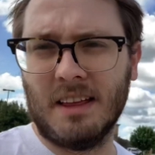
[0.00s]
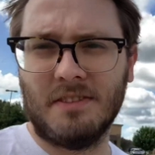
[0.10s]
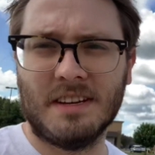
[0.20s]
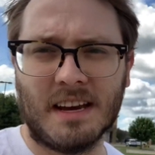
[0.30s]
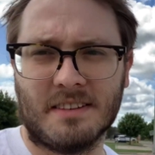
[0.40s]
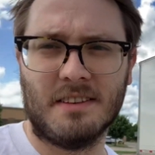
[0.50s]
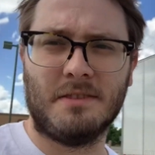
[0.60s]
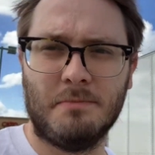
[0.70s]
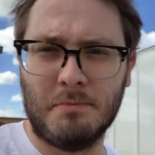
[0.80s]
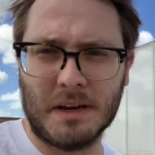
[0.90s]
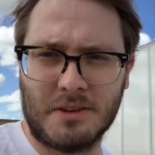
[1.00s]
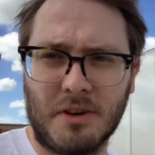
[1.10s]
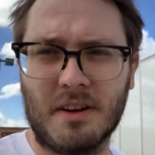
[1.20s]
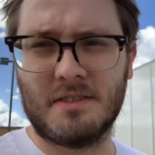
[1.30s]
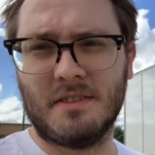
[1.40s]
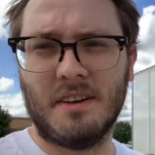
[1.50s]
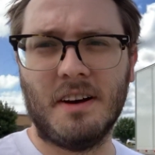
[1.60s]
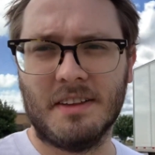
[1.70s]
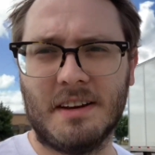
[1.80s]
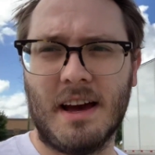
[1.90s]
I live in Texas, big trucks
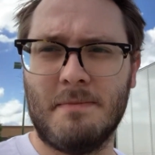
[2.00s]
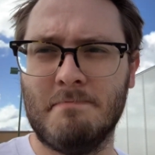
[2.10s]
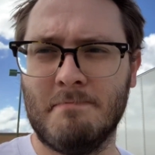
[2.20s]
all the time.